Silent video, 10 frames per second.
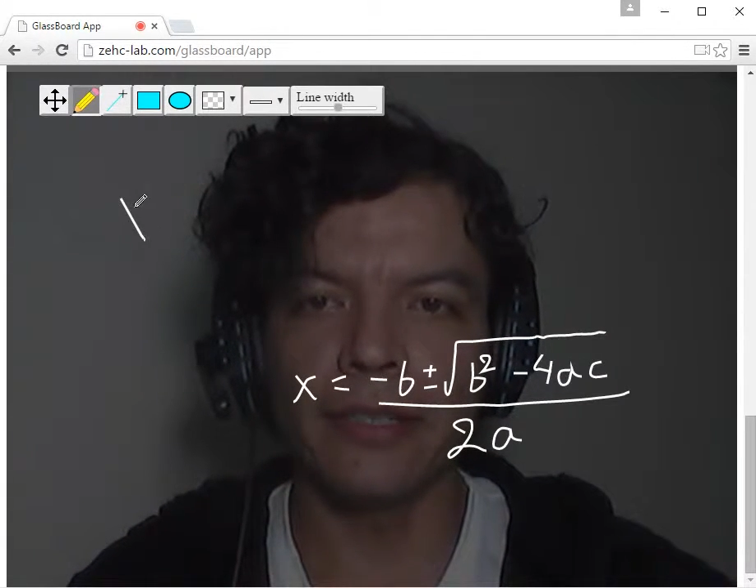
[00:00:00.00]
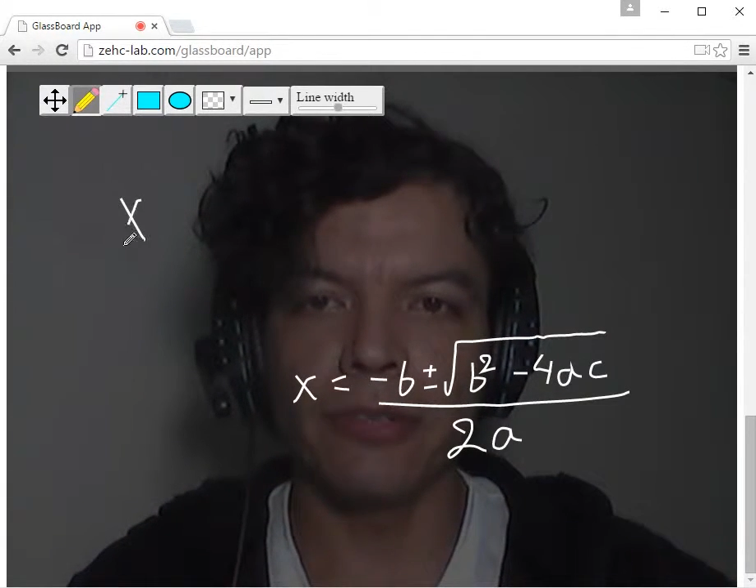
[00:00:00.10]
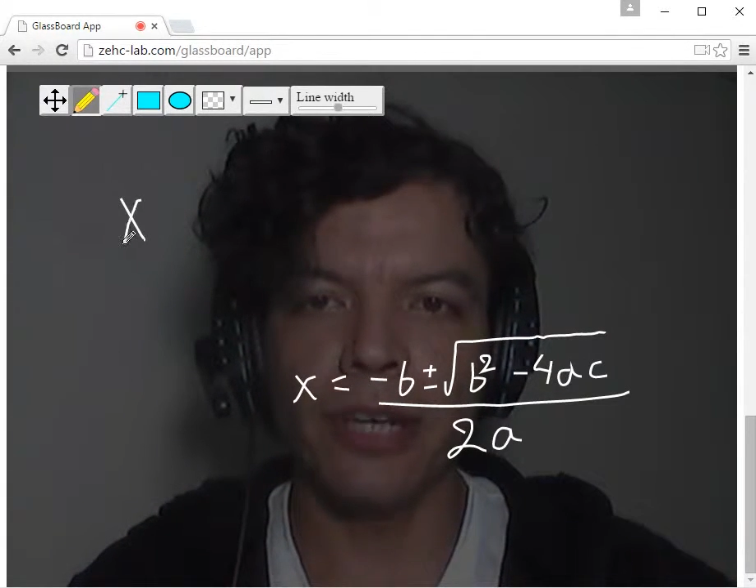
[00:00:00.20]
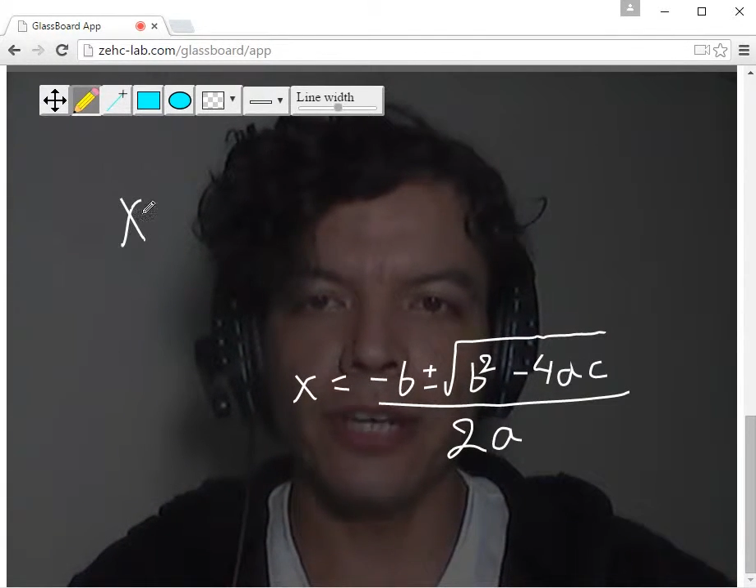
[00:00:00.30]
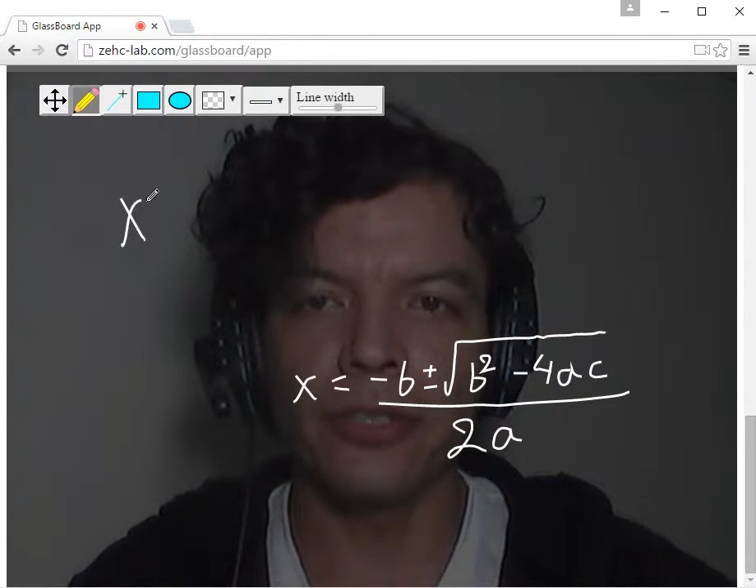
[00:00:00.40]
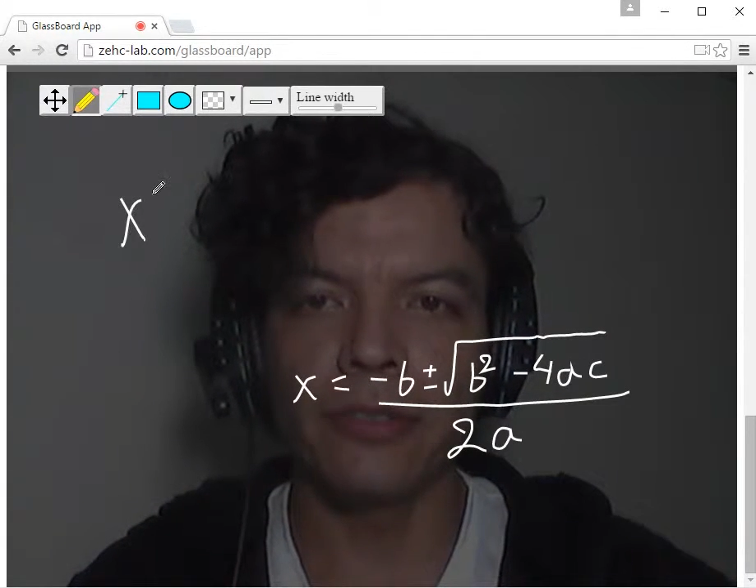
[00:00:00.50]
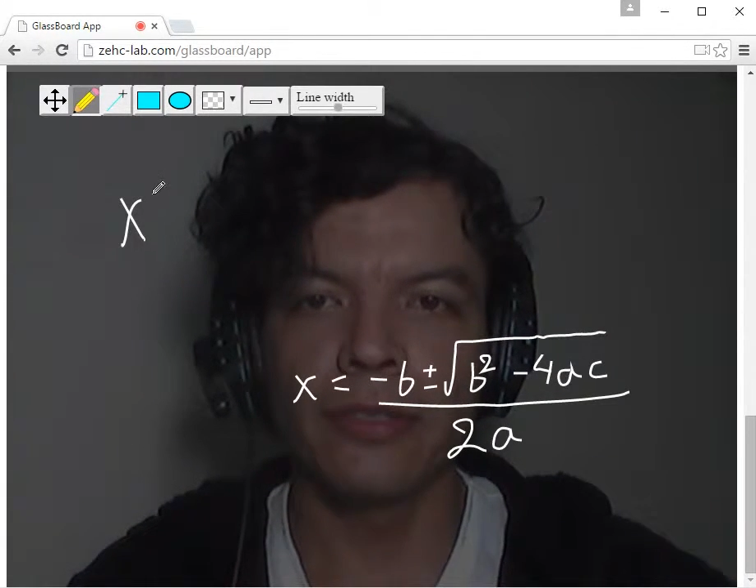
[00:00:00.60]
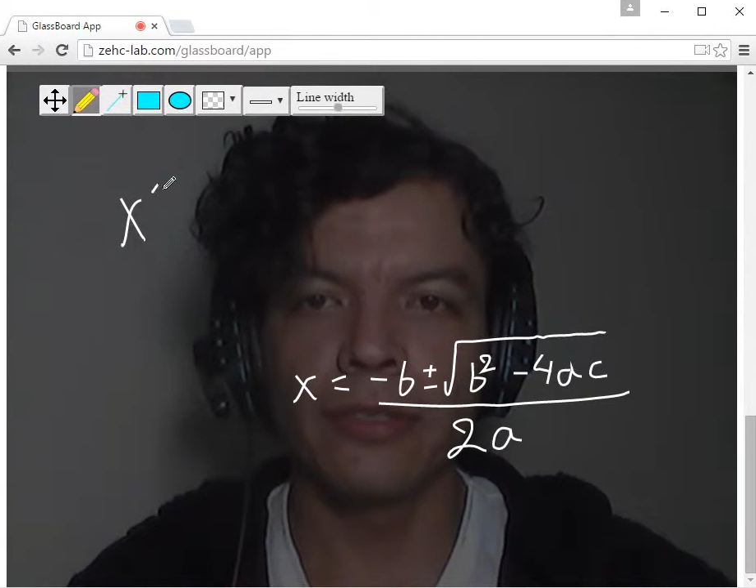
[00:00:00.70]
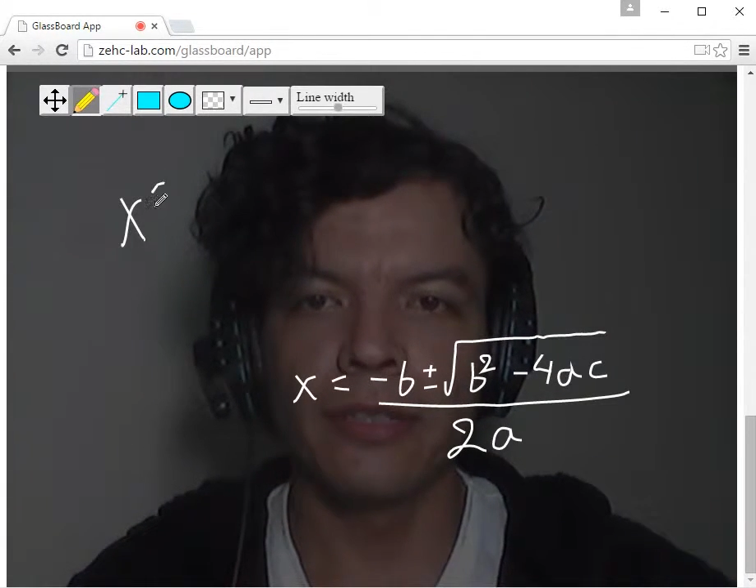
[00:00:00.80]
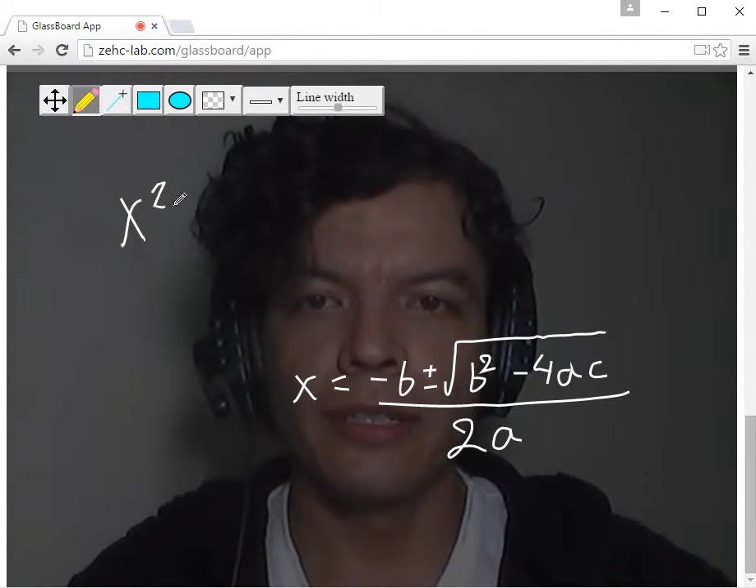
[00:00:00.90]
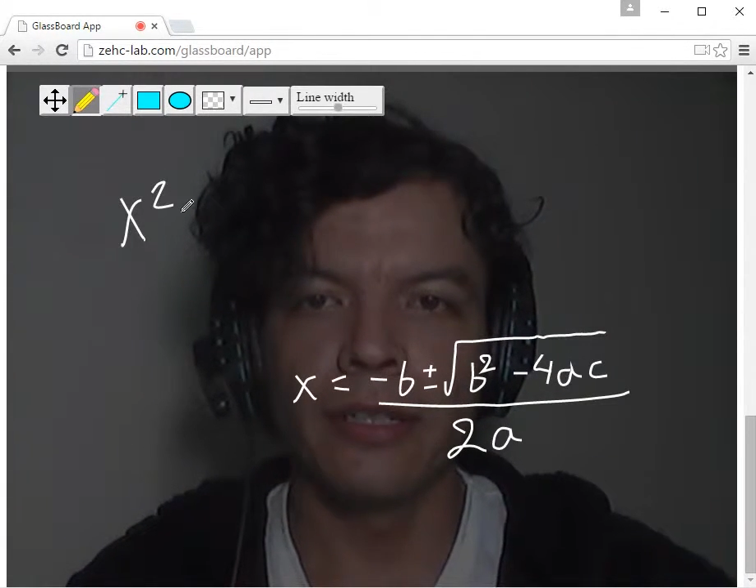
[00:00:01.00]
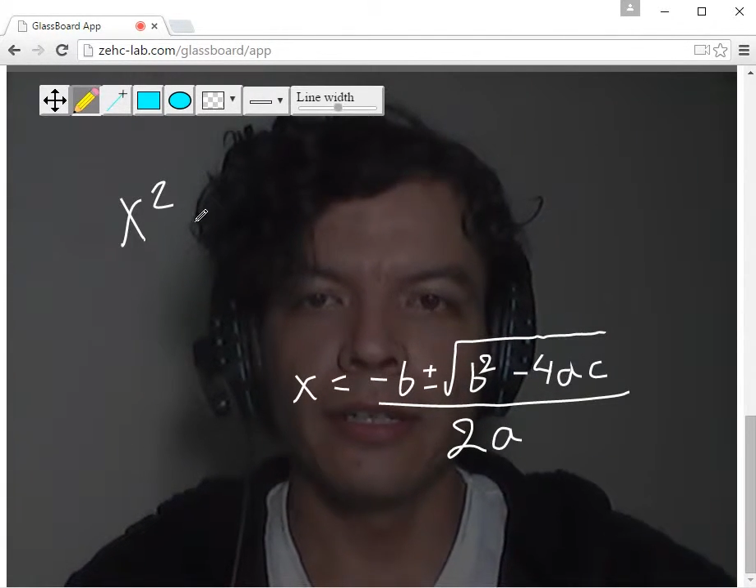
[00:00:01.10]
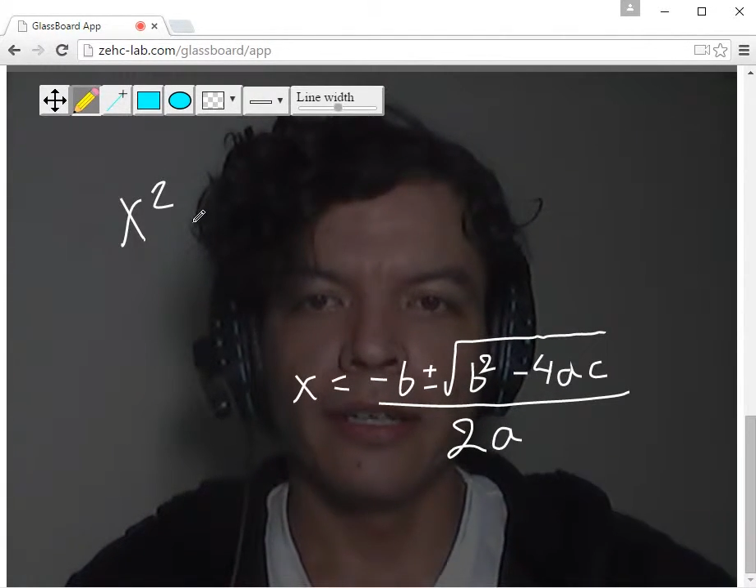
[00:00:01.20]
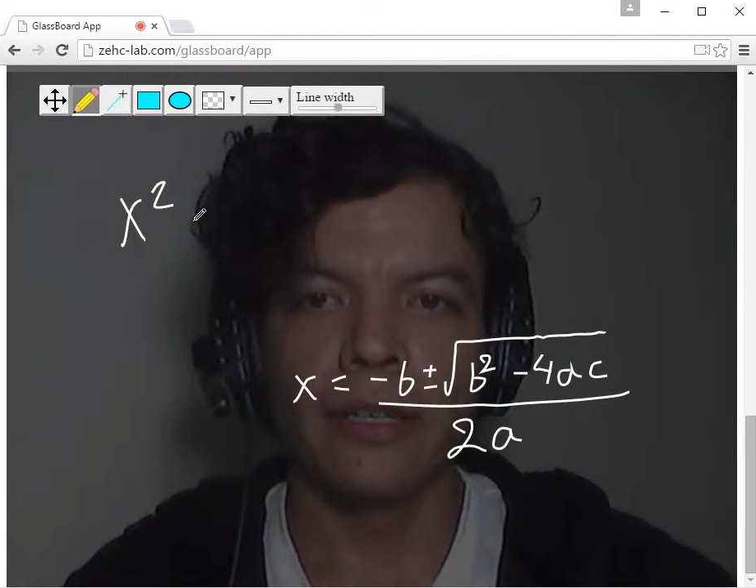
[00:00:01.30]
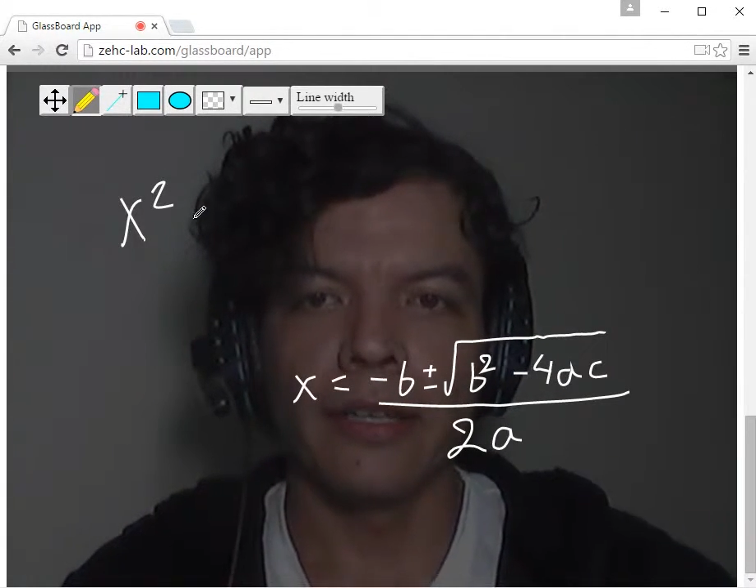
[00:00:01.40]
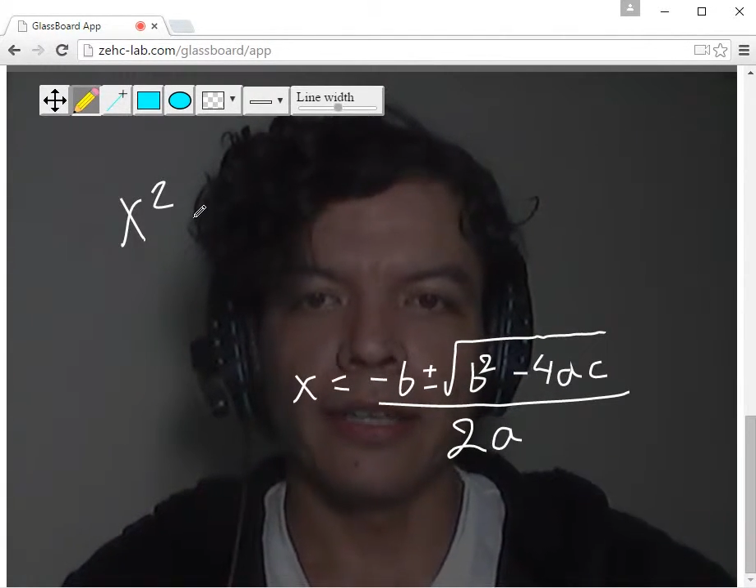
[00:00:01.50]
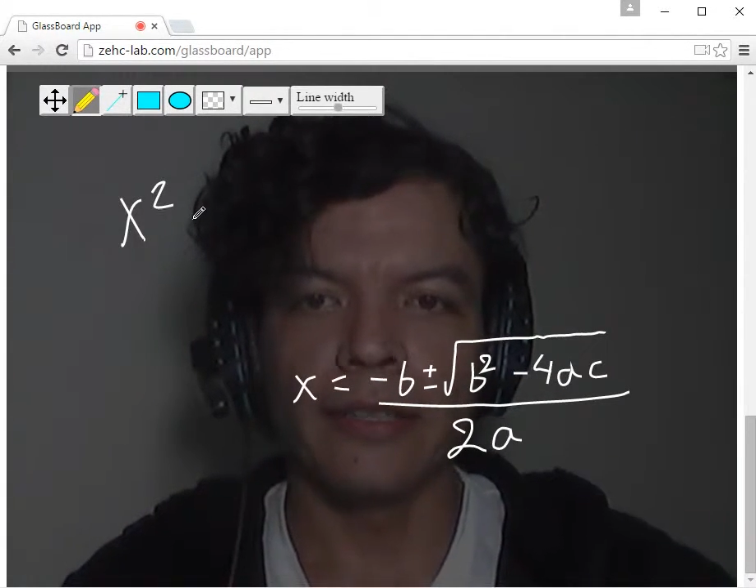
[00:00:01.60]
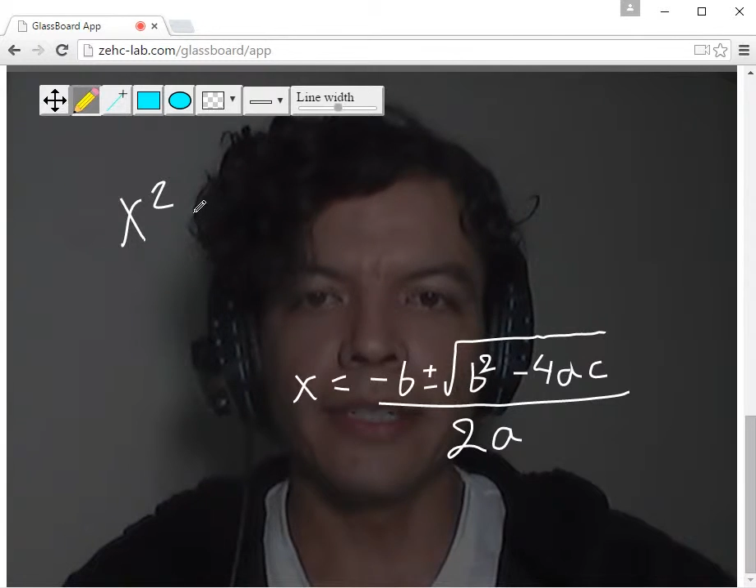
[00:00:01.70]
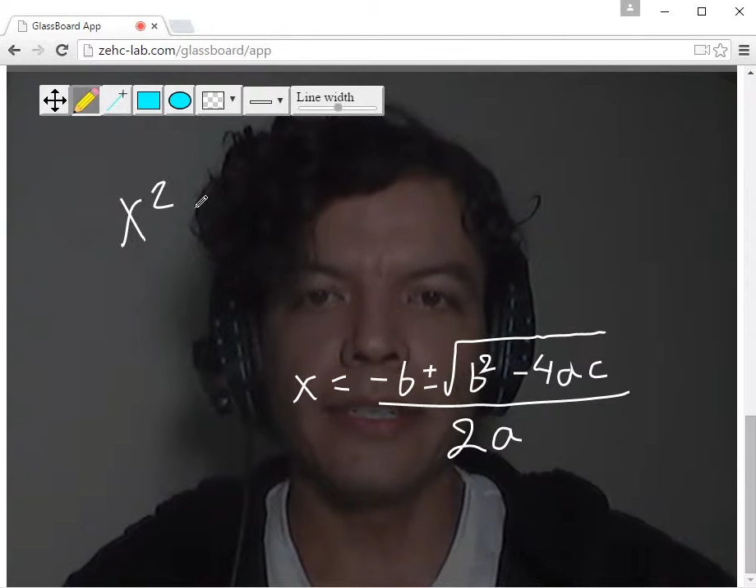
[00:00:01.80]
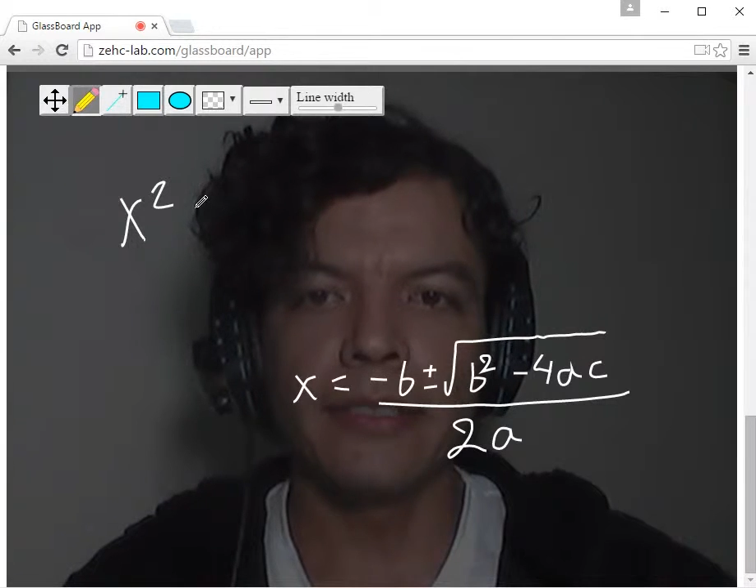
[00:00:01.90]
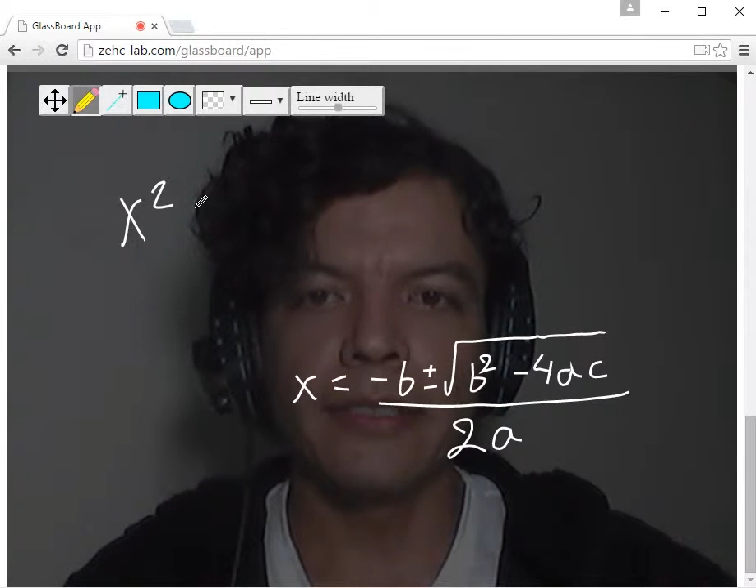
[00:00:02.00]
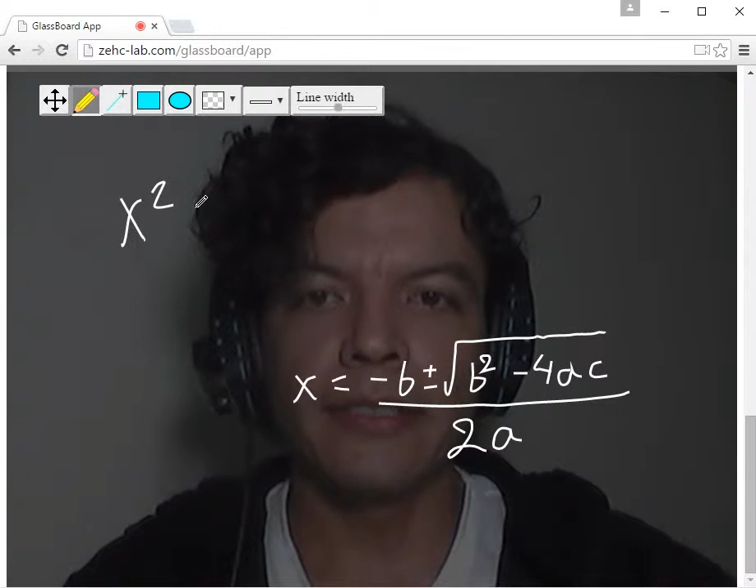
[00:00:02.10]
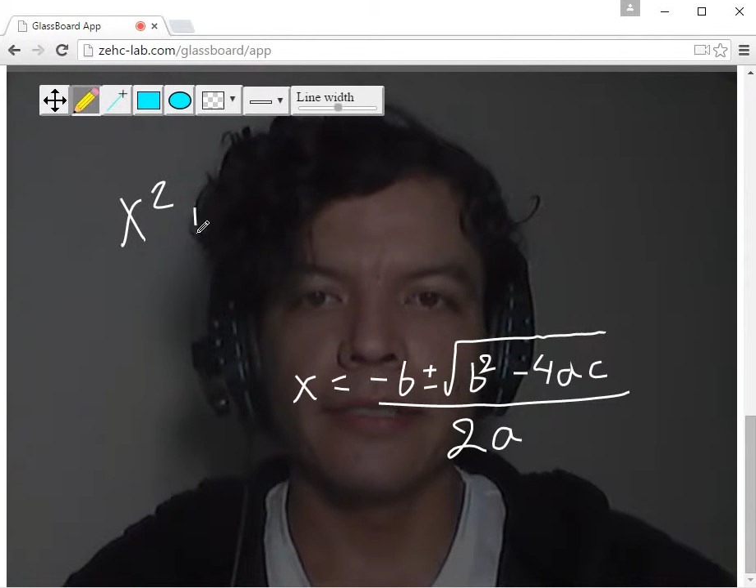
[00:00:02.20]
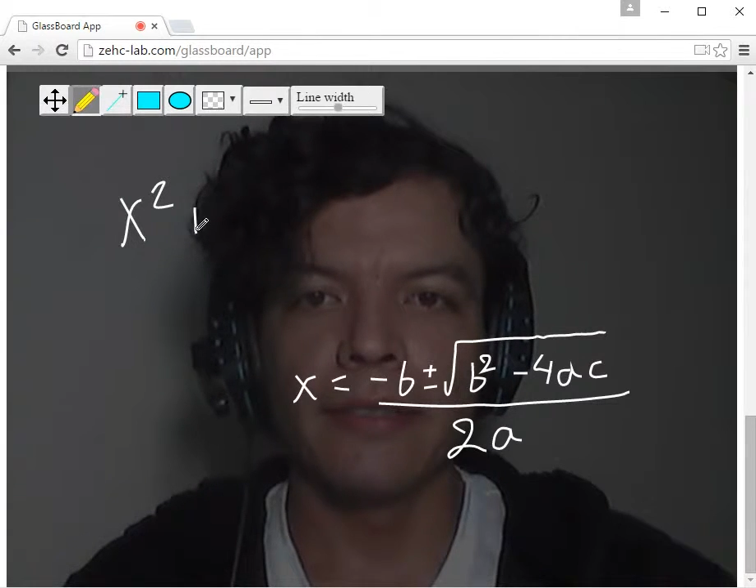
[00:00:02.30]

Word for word: equation like this